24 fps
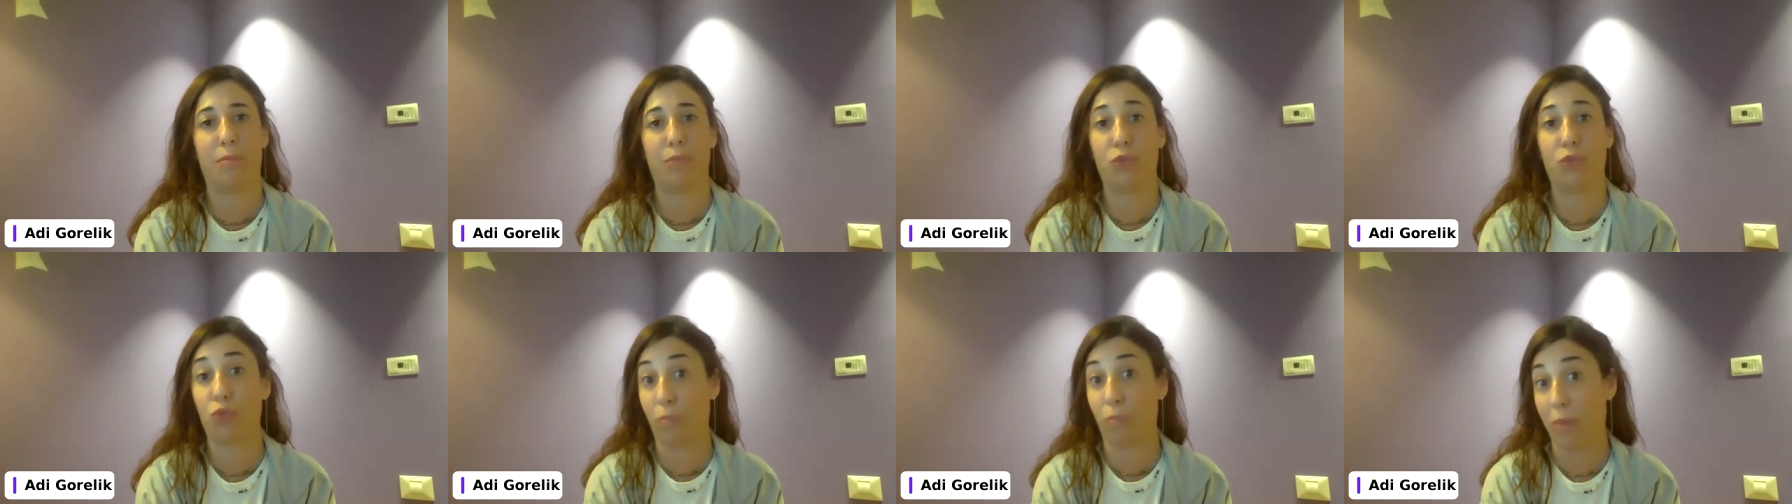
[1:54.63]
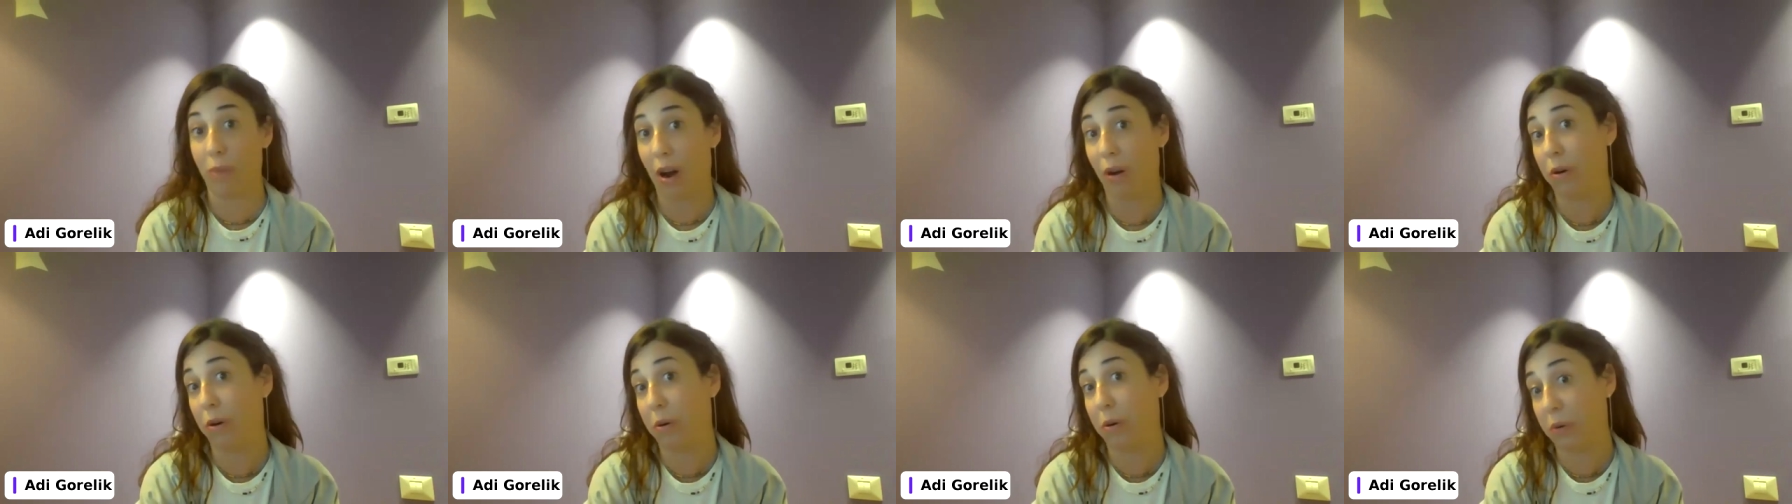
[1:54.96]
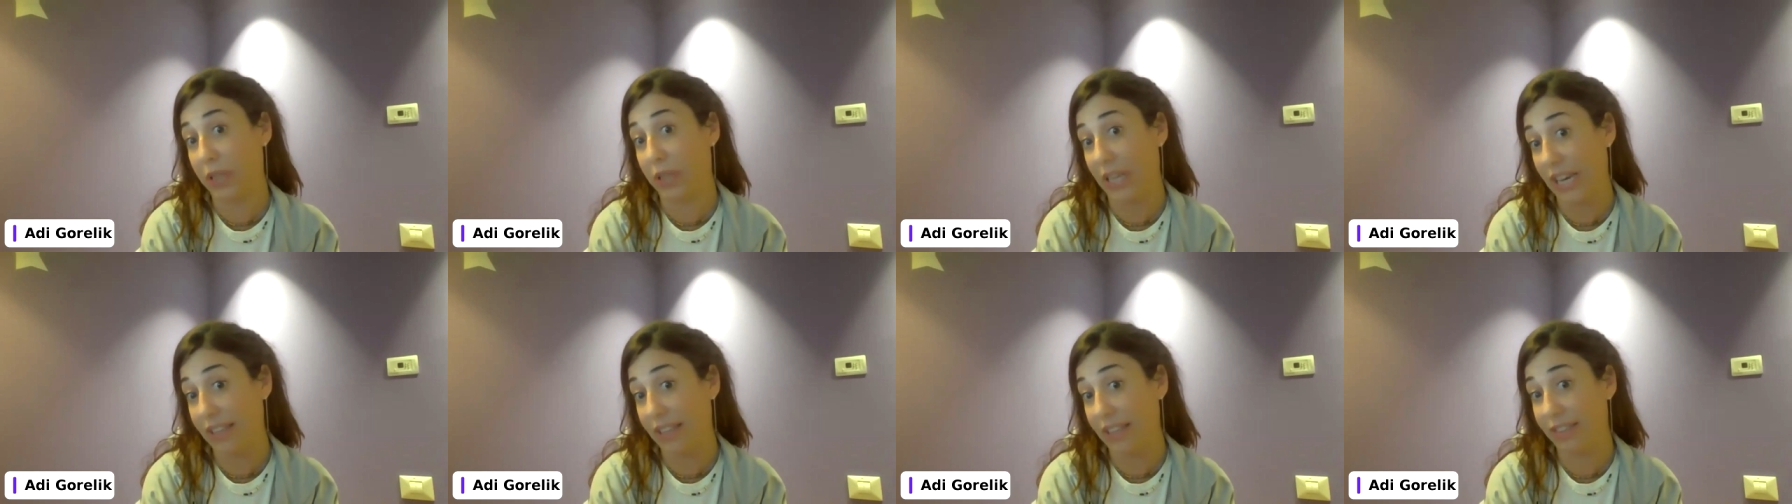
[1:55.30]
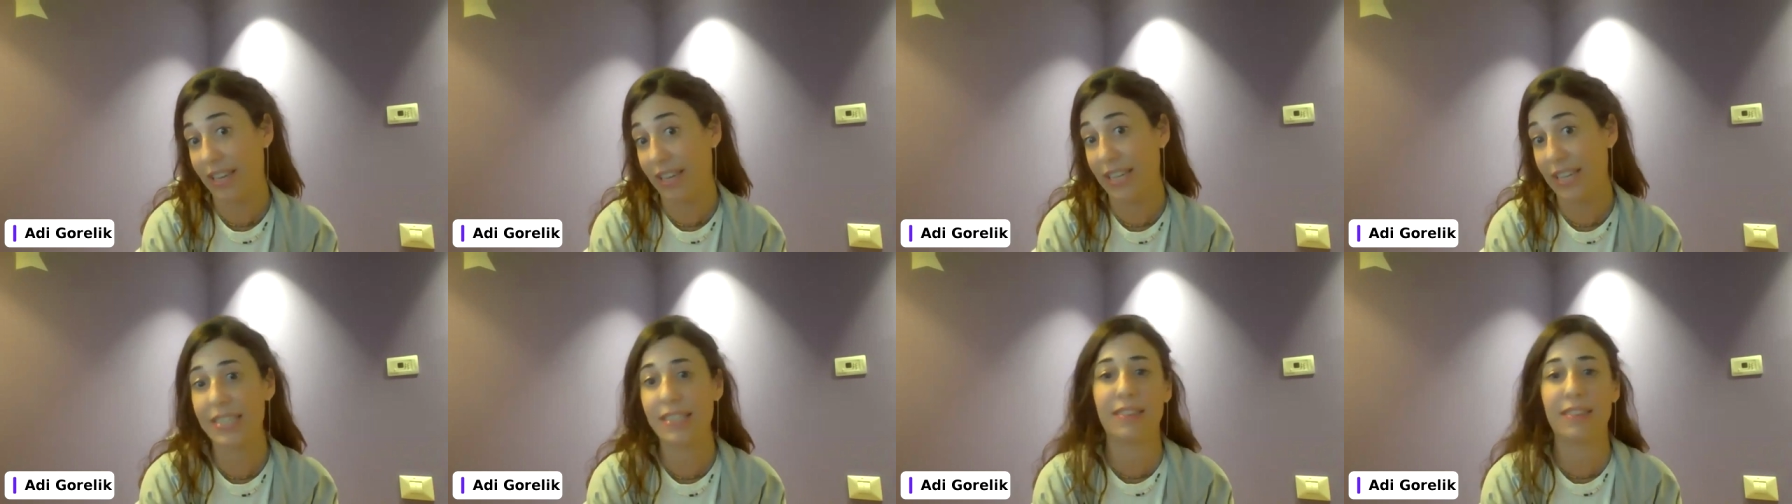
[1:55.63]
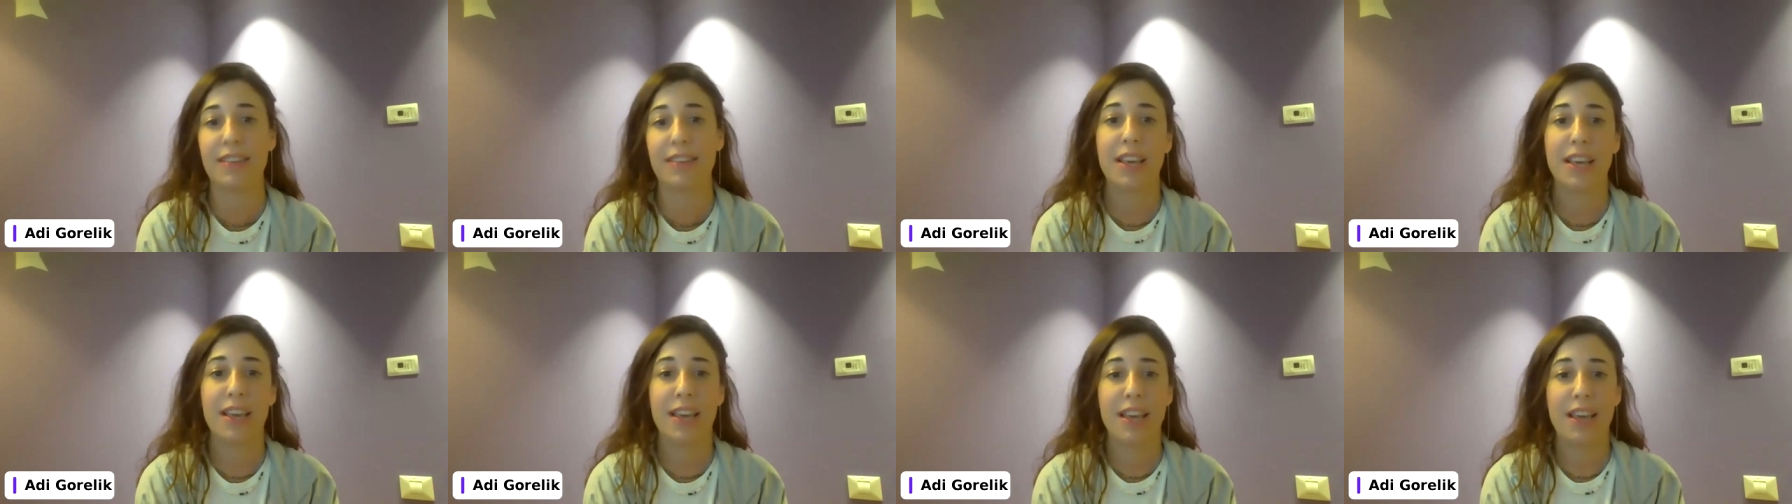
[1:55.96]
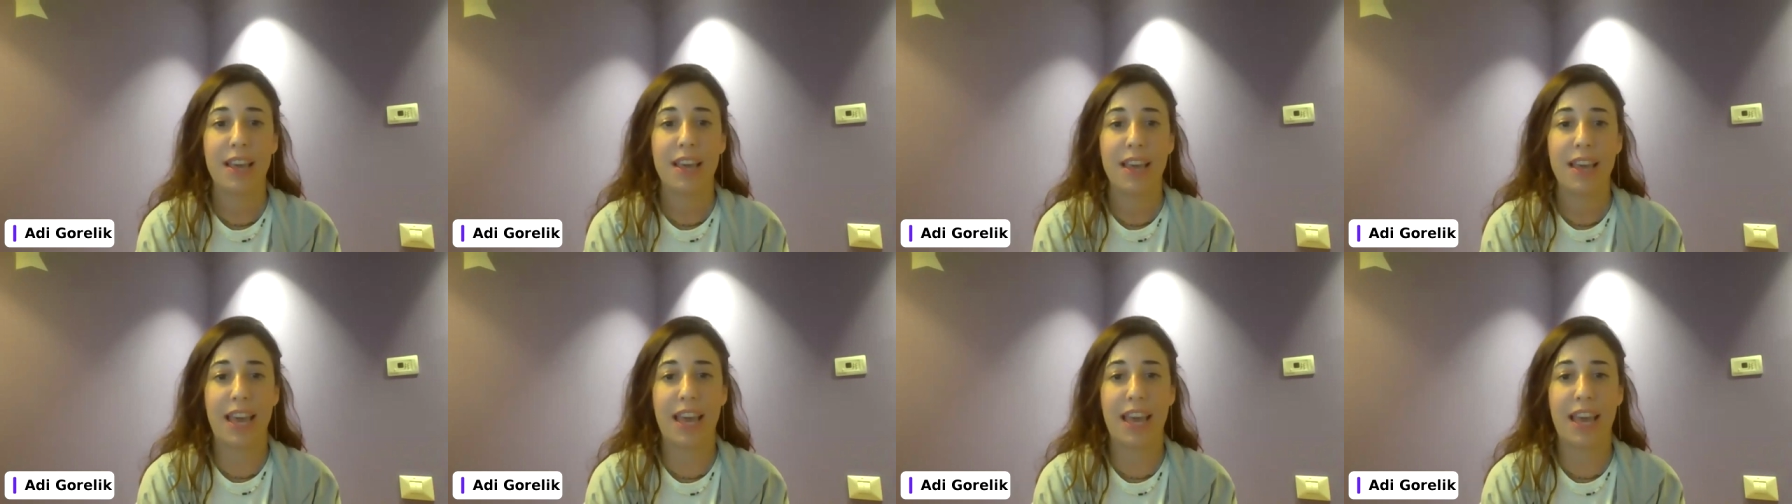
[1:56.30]
tomorrow latest
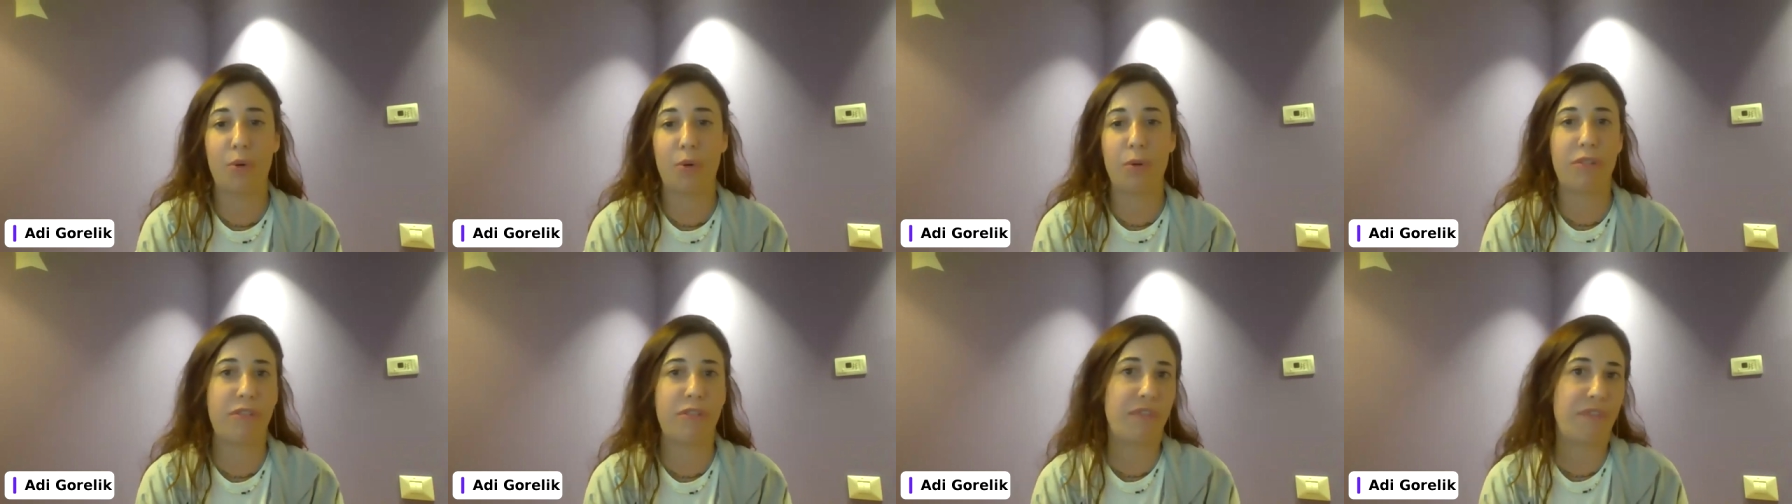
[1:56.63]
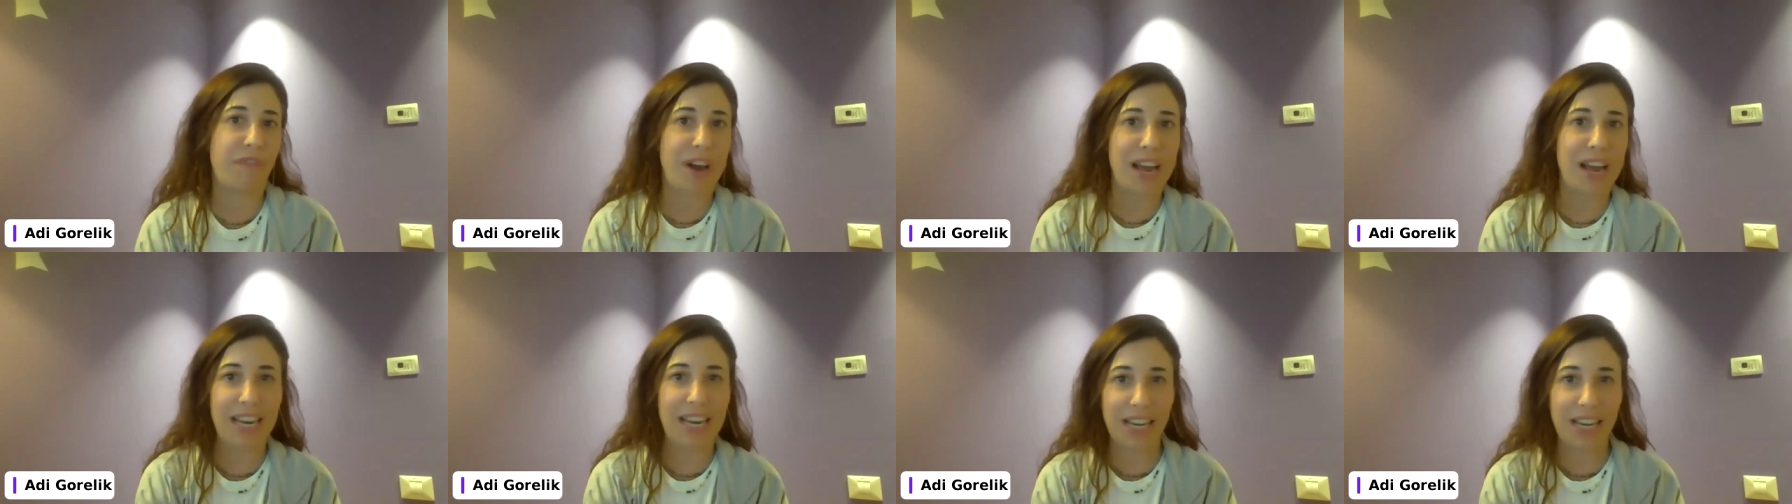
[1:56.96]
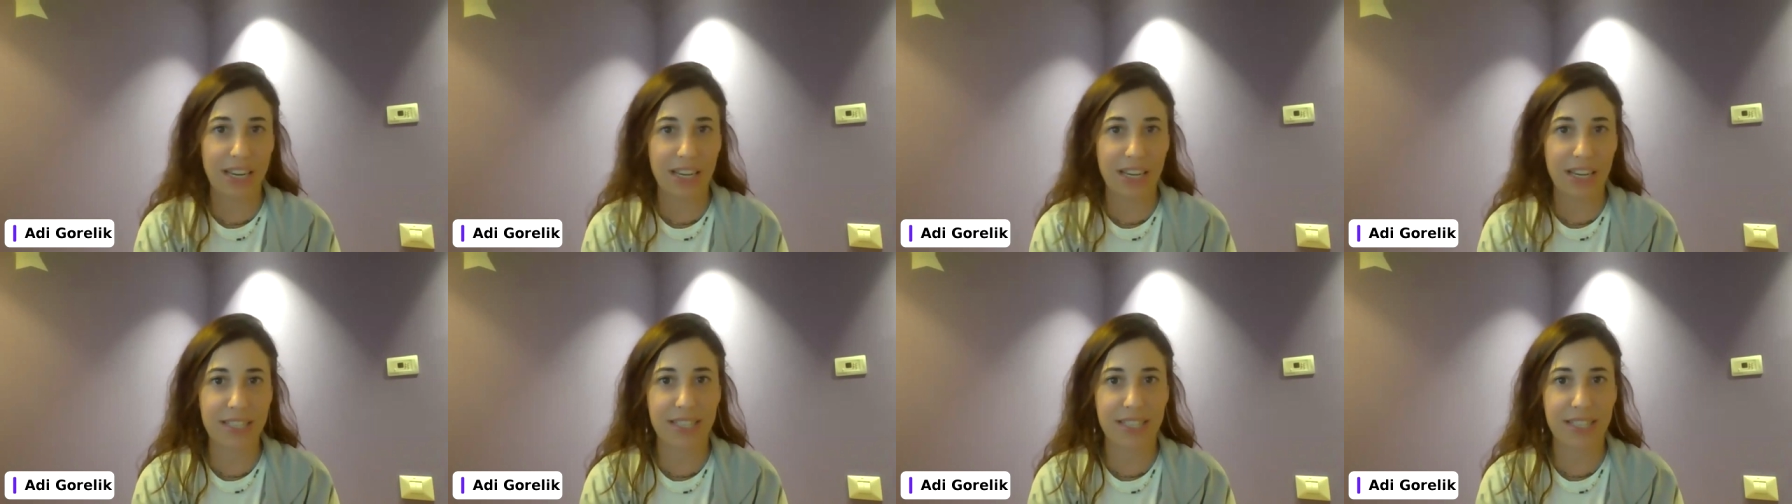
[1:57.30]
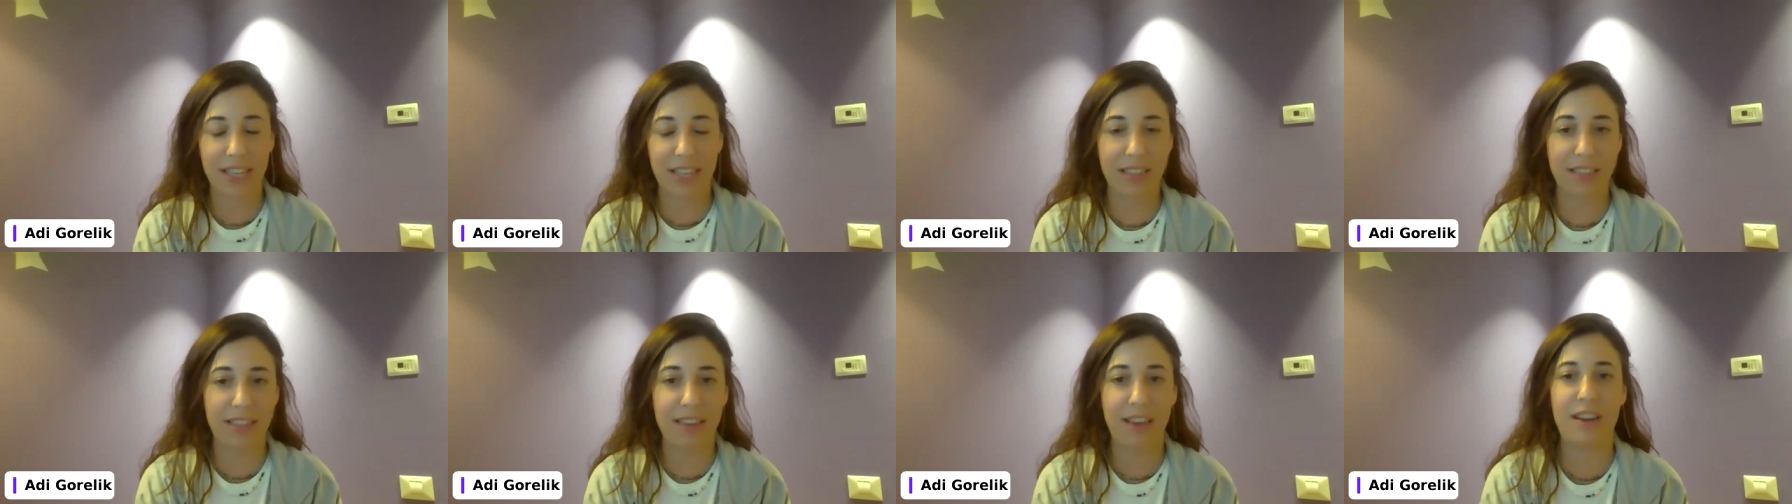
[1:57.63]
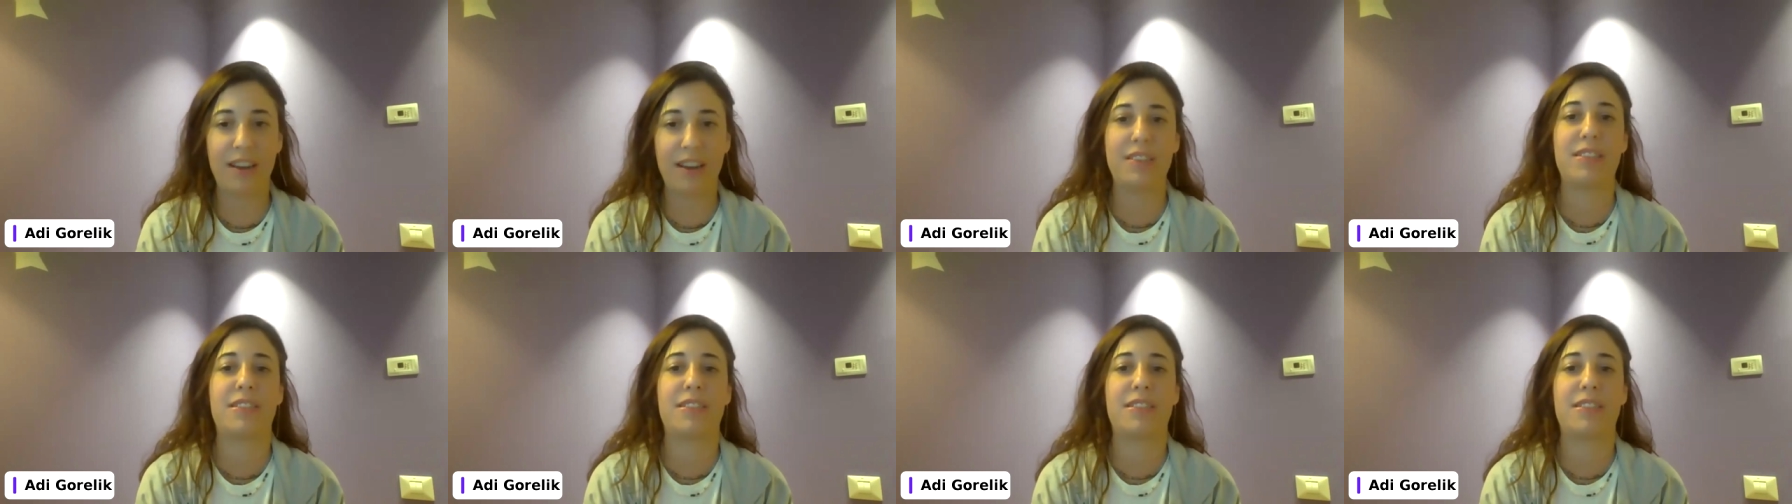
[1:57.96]
with fun links in there.